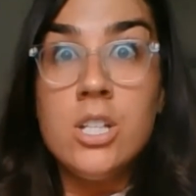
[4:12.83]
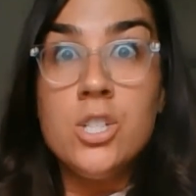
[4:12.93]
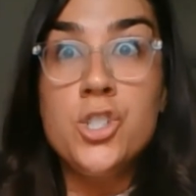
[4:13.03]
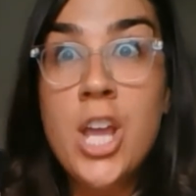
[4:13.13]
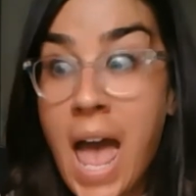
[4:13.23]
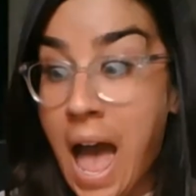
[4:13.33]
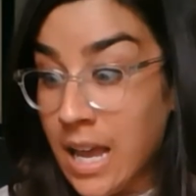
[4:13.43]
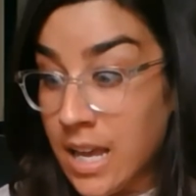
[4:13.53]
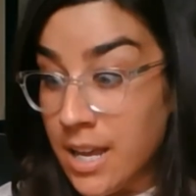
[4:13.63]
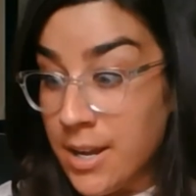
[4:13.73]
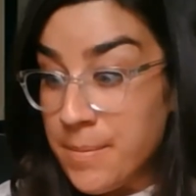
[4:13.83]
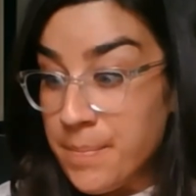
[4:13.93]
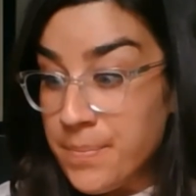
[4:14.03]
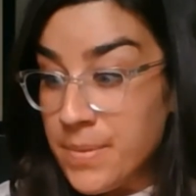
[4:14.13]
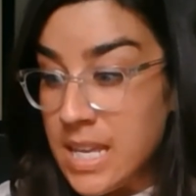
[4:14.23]
Jack!
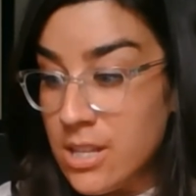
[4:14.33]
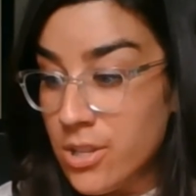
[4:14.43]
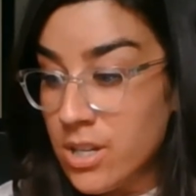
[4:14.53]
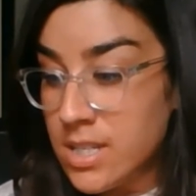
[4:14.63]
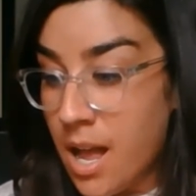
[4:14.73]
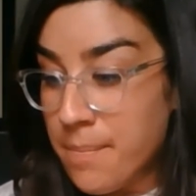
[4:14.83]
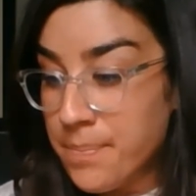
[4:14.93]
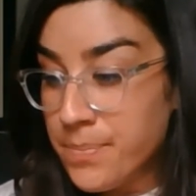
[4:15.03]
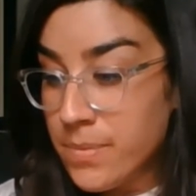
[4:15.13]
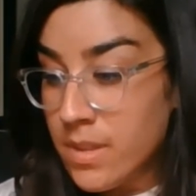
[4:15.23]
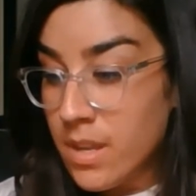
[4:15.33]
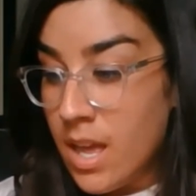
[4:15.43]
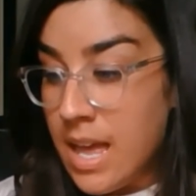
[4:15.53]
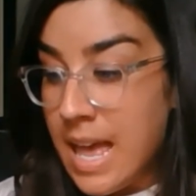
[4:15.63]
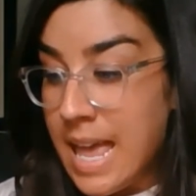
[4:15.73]
He looked up.
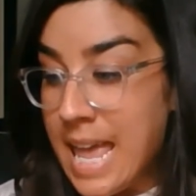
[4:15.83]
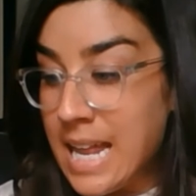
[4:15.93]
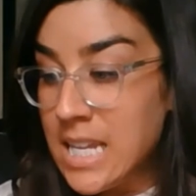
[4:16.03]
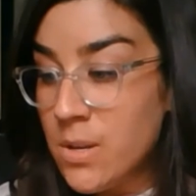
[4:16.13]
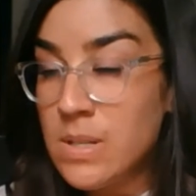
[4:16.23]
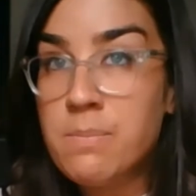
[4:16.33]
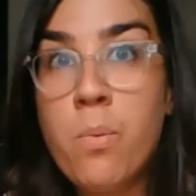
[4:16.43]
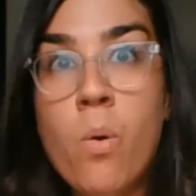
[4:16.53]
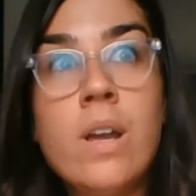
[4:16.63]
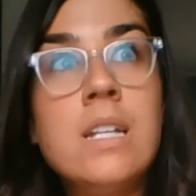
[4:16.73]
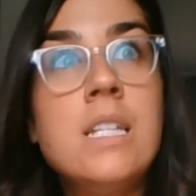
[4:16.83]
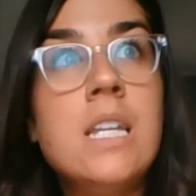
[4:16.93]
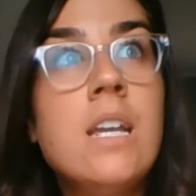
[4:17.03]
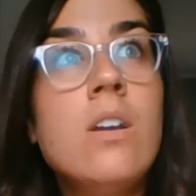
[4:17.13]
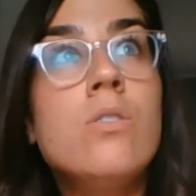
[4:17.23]
Annie was
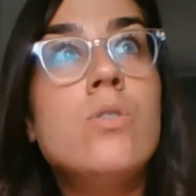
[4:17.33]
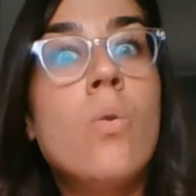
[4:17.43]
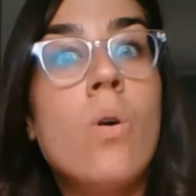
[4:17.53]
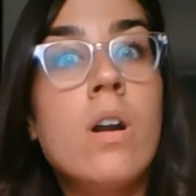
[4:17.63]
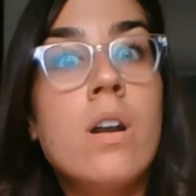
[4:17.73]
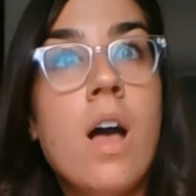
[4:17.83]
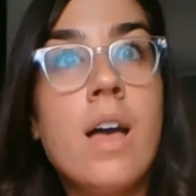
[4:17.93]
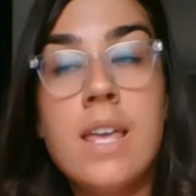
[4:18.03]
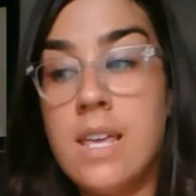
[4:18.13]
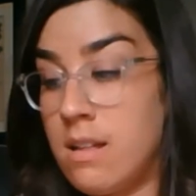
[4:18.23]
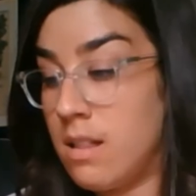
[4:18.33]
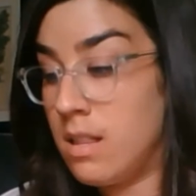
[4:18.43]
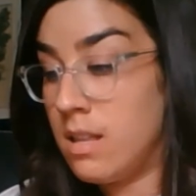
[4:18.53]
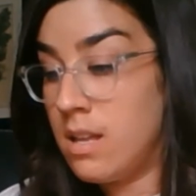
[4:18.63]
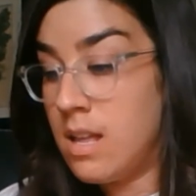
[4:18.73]
pointing toward a
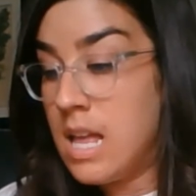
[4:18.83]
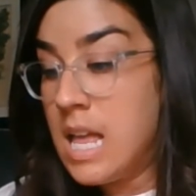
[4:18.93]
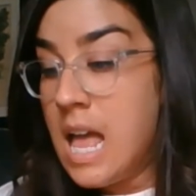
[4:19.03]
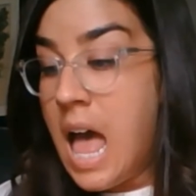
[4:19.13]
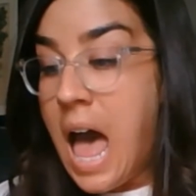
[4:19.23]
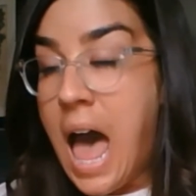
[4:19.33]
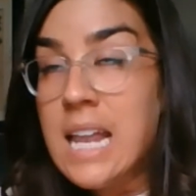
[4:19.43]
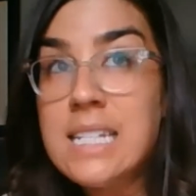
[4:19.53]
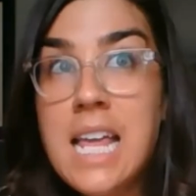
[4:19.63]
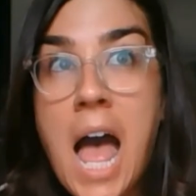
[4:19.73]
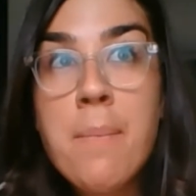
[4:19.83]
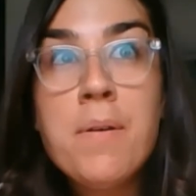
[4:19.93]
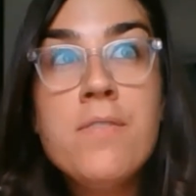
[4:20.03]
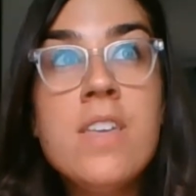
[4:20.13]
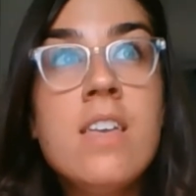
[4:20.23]
hill. On top
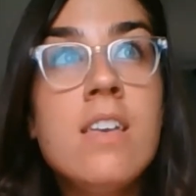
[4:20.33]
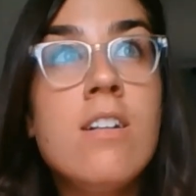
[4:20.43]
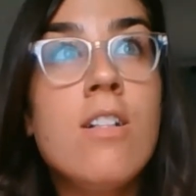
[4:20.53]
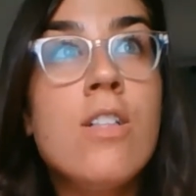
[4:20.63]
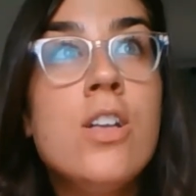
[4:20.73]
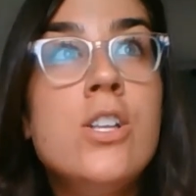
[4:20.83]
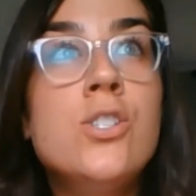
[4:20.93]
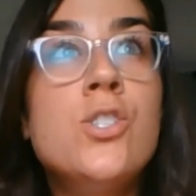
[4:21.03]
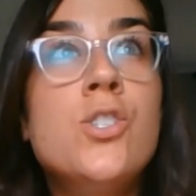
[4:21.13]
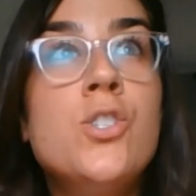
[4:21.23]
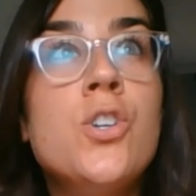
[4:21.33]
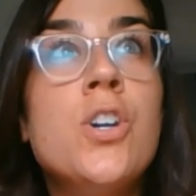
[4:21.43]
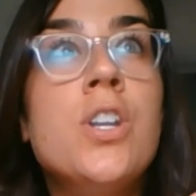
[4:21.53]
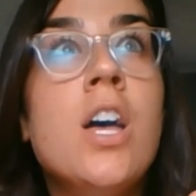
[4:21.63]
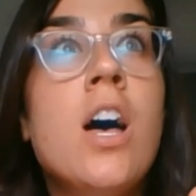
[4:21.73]
of the hill
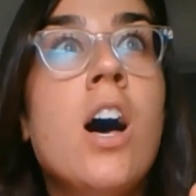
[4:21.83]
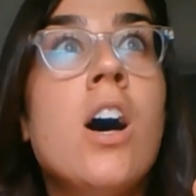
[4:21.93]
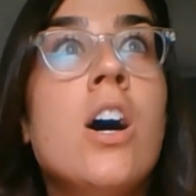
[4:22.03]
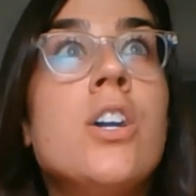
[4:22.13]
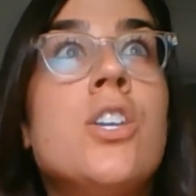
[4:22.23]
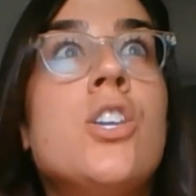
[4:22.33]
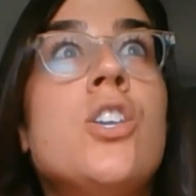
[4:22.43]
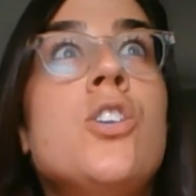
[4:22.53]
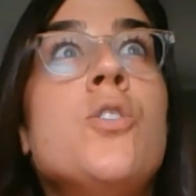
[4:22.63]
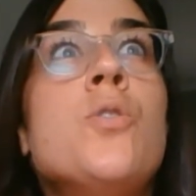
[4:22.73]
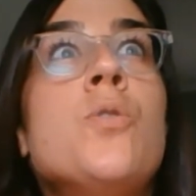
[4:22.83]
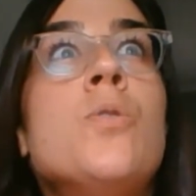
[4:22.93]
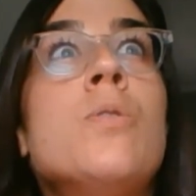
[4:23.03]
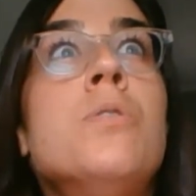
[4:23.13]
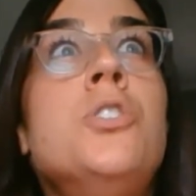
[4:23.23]
stood a
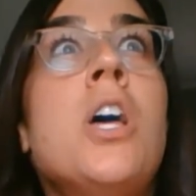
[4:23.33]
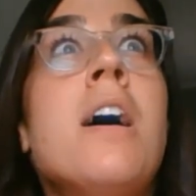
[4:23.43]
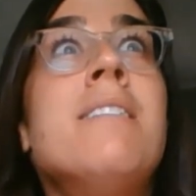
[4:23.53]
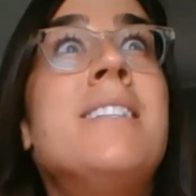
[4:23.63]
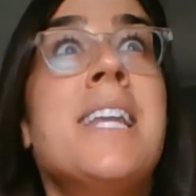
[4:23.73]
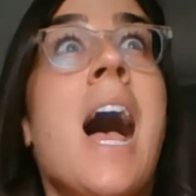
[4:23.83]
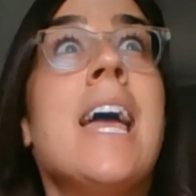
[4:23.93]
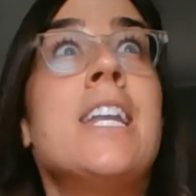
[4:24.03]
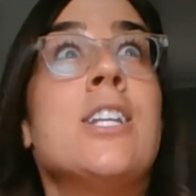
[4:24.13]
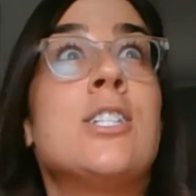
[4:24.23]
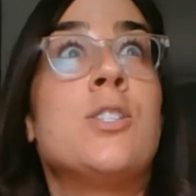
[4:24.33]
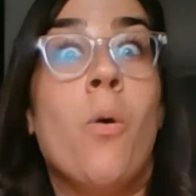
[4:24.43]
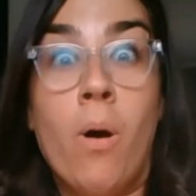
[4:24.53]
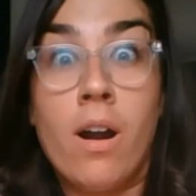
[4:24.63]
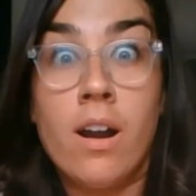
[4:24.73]
huge
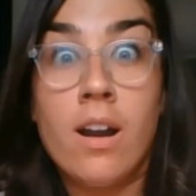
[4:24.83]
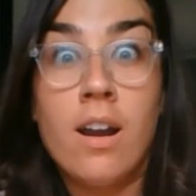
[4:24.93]
dinosaur.